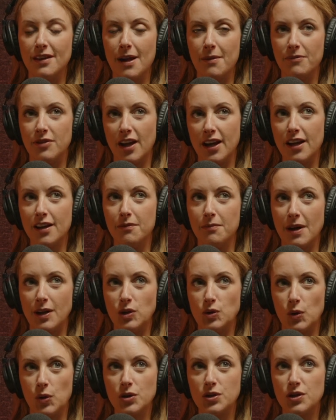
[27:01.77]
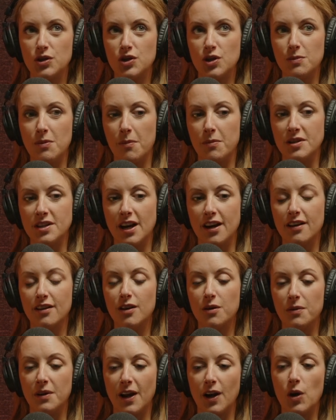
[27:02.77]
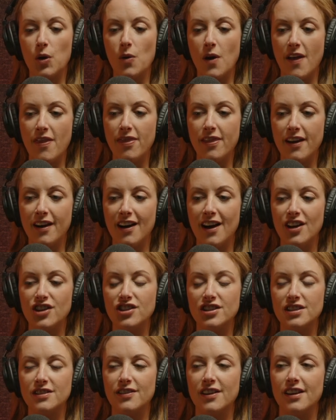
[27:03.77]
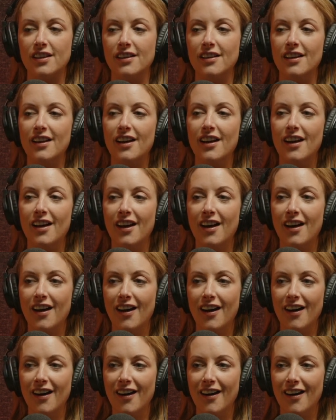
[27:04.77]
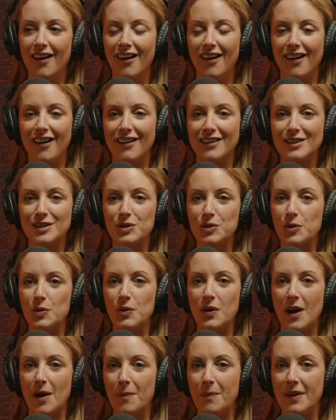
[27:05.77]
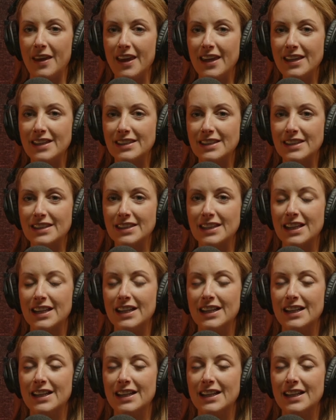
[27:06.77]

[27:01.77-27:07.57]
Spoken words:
I'm thinking of my daughter's room in particular, when I go in there, I just feel so at peace.